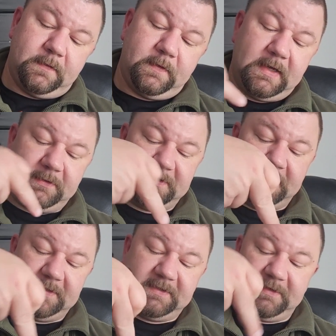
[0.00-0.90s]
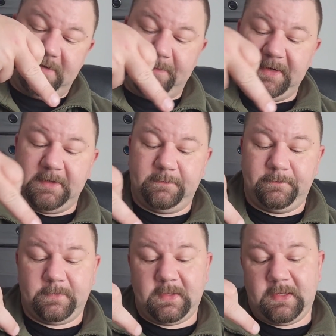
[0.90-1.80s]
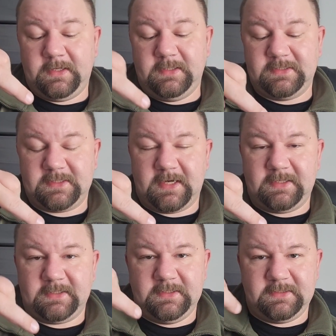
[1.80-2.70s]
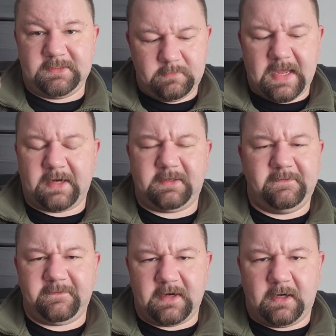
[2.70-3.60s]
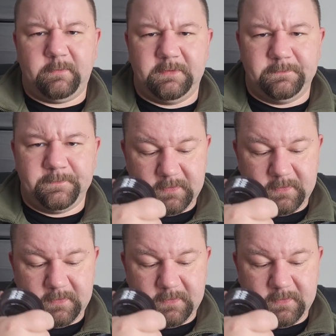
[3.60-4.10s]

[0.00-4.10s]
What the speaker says: The outside is ceramic and inside is active carbon.